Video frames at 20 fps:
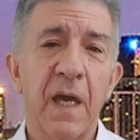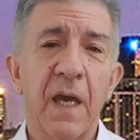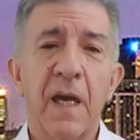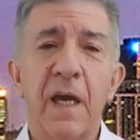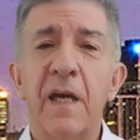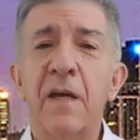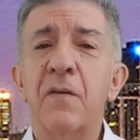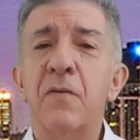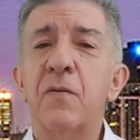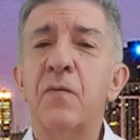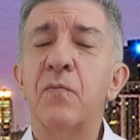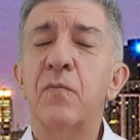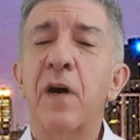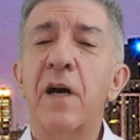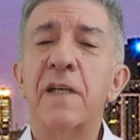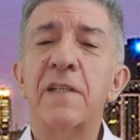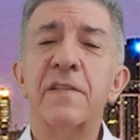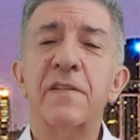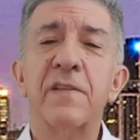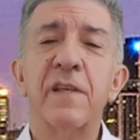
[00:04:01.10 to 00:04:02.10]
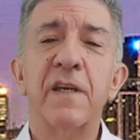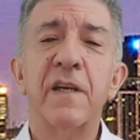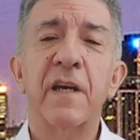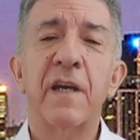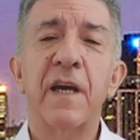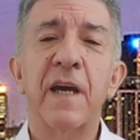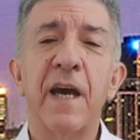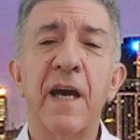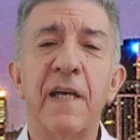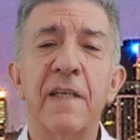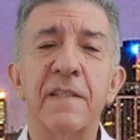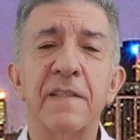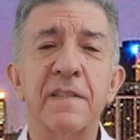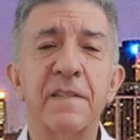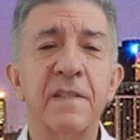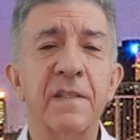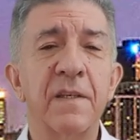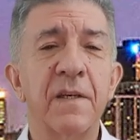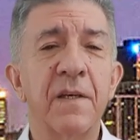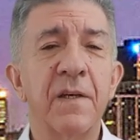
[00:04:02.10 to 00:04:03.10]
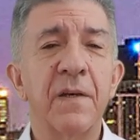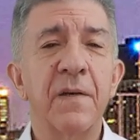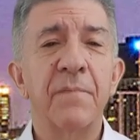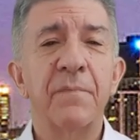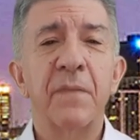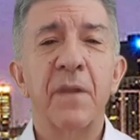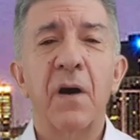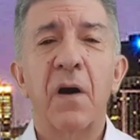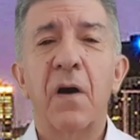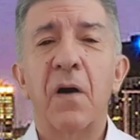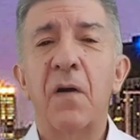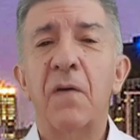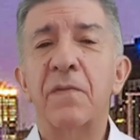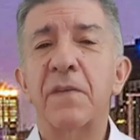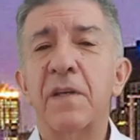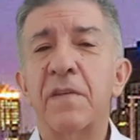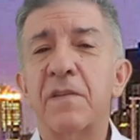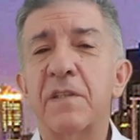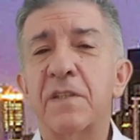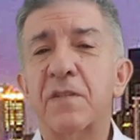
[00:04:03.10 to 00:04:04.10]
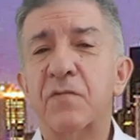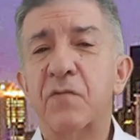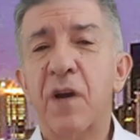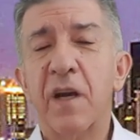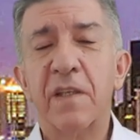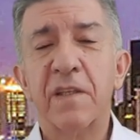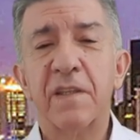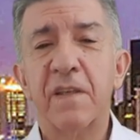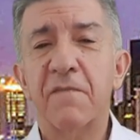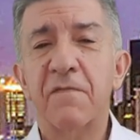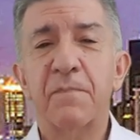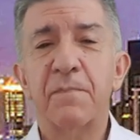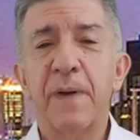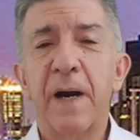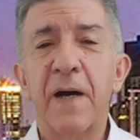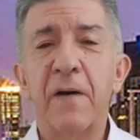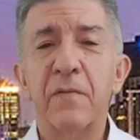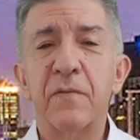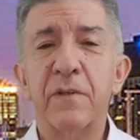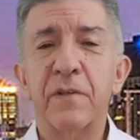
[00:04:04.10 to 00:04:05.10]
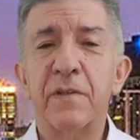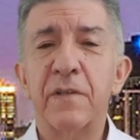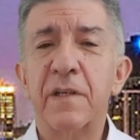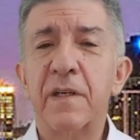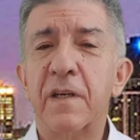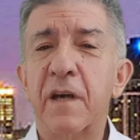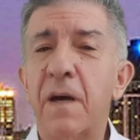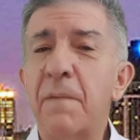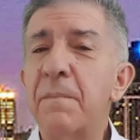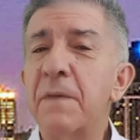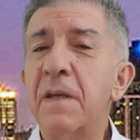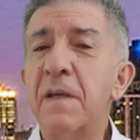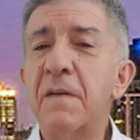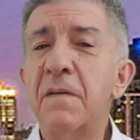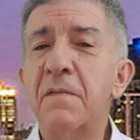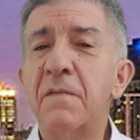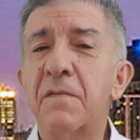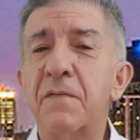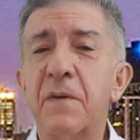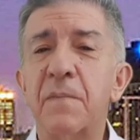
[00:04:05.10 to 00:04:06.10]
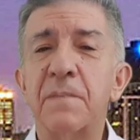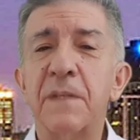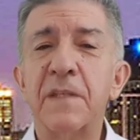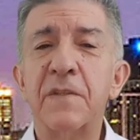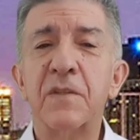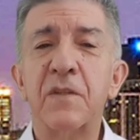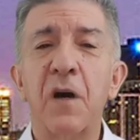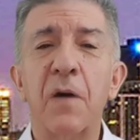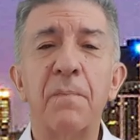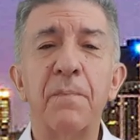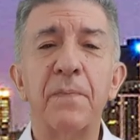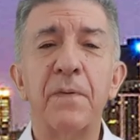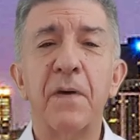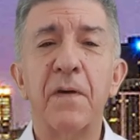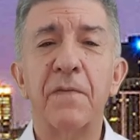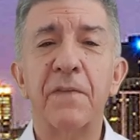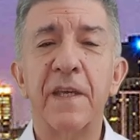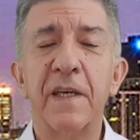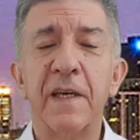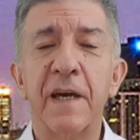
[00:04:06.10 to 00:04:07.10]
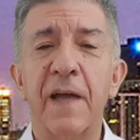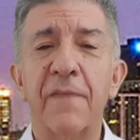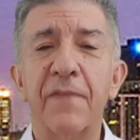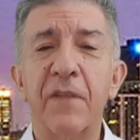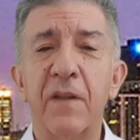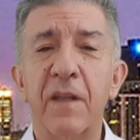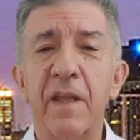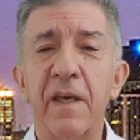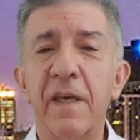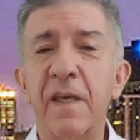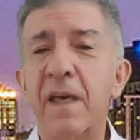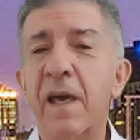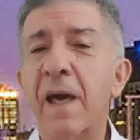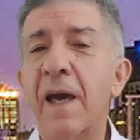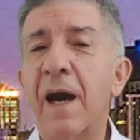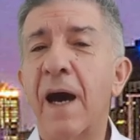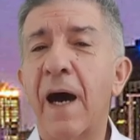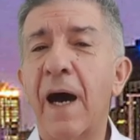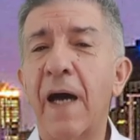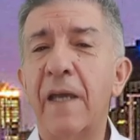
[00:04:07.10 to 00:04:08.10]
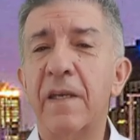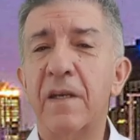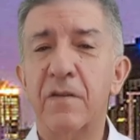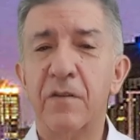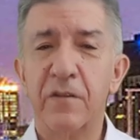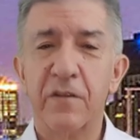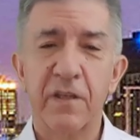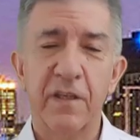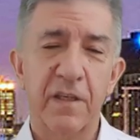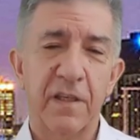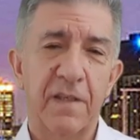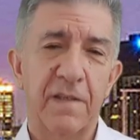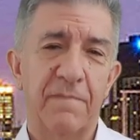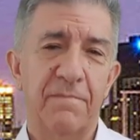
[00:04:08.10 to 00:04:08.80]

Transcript: and who wash their hands of the destructive power coming from the top of the Catholic hierarchy.